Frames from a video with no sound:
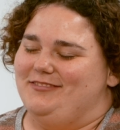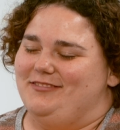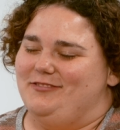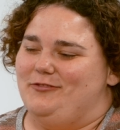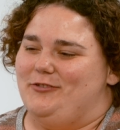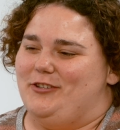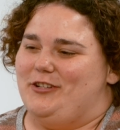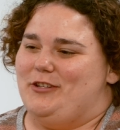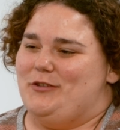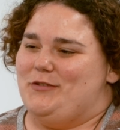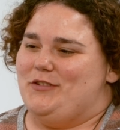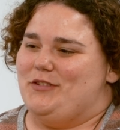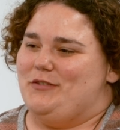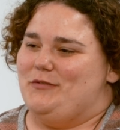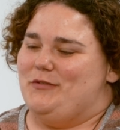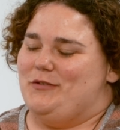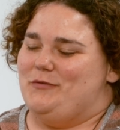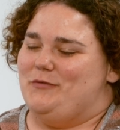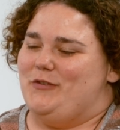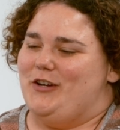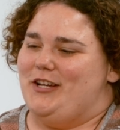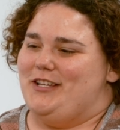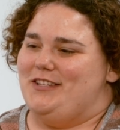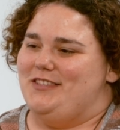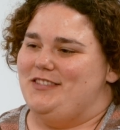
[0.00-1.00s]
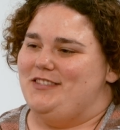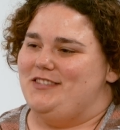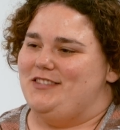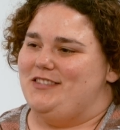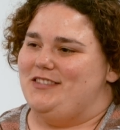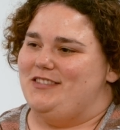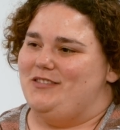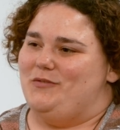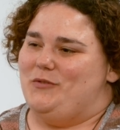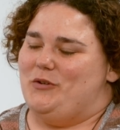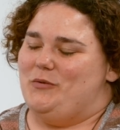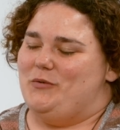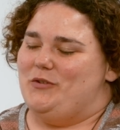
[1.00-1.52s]
What else of
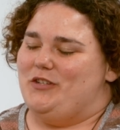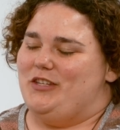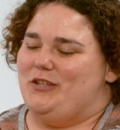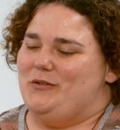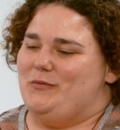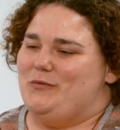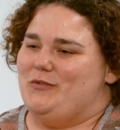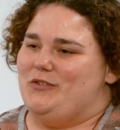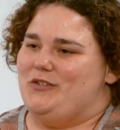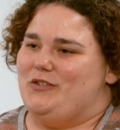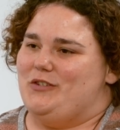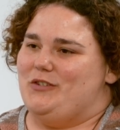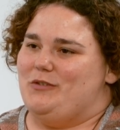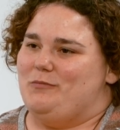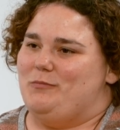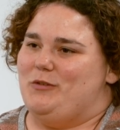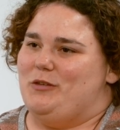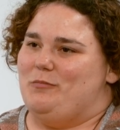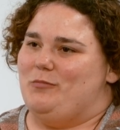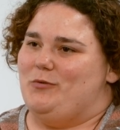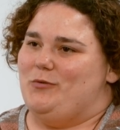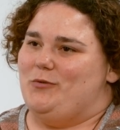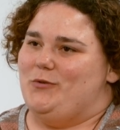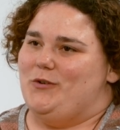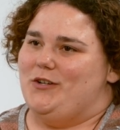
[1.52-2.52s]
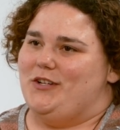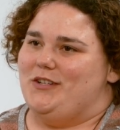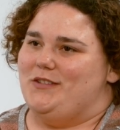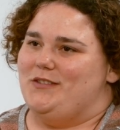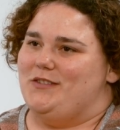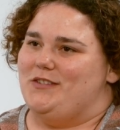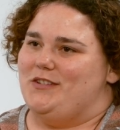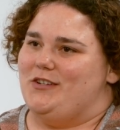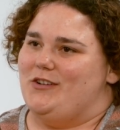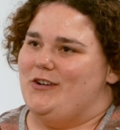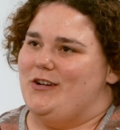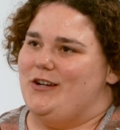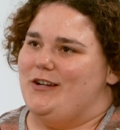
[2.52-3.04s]
advice we would give to people who are
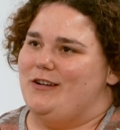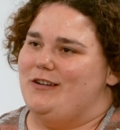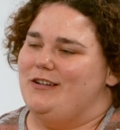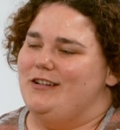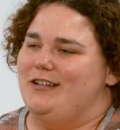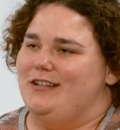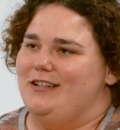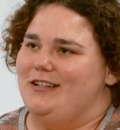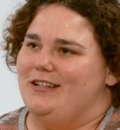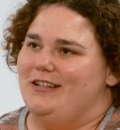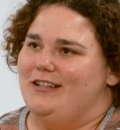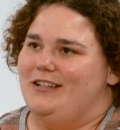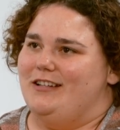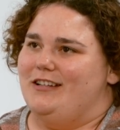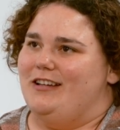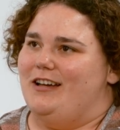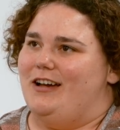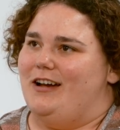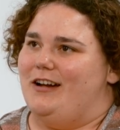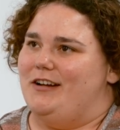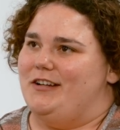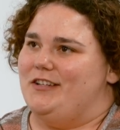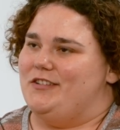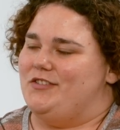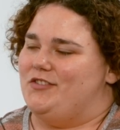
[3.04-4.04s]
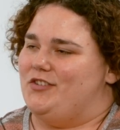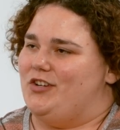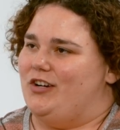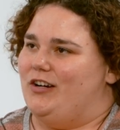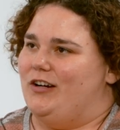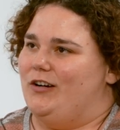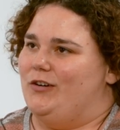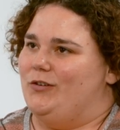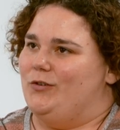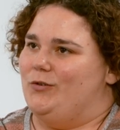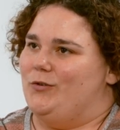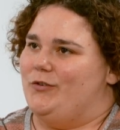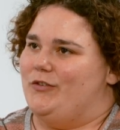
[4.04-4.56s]
considering
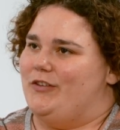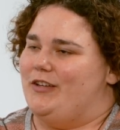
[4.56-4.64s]
ISR or